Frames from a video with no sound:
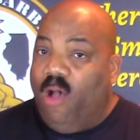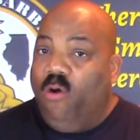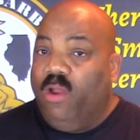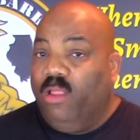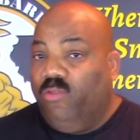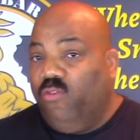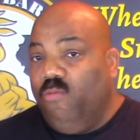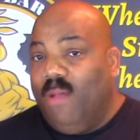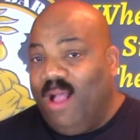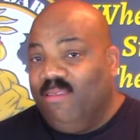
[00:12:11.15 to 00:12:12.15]
I ordered
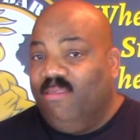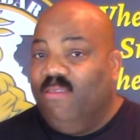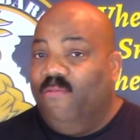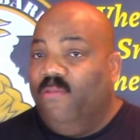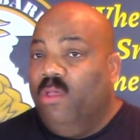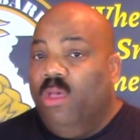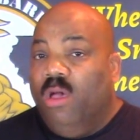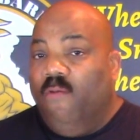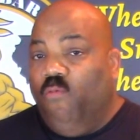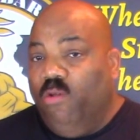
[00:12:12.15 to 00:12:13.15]
two boxes of,
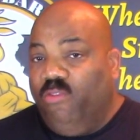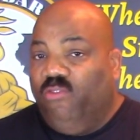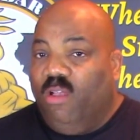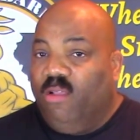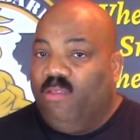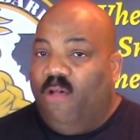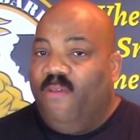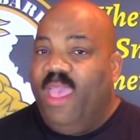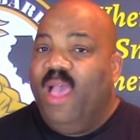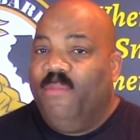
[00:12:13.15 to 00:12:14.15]
of wood chunks
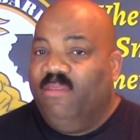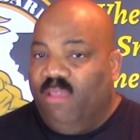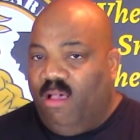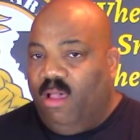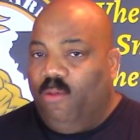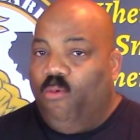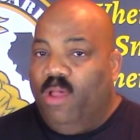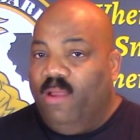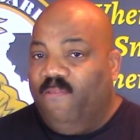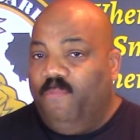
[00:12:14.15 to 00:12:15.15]
off of
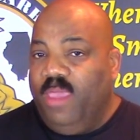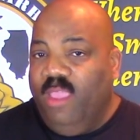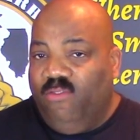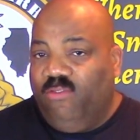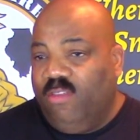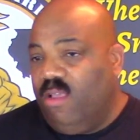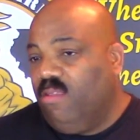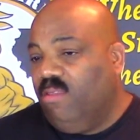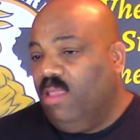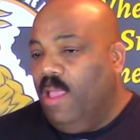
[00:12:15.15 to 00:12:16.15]
Amazon, one of peach
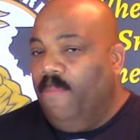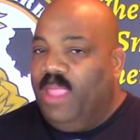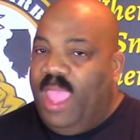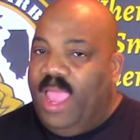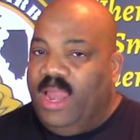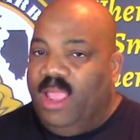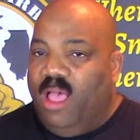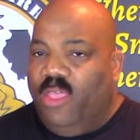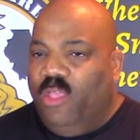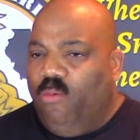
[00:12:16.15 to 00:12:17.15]
chunks and
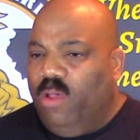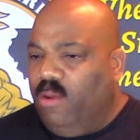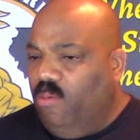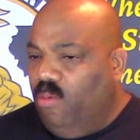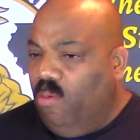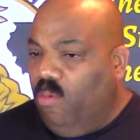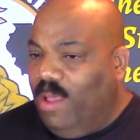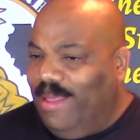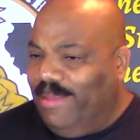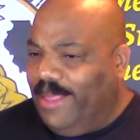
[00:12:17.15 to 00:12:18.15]
the other one
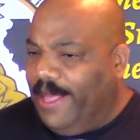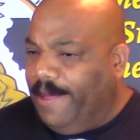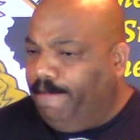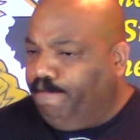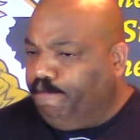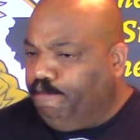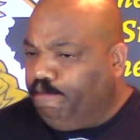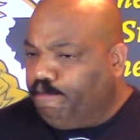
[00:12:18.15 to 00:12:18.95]
was um,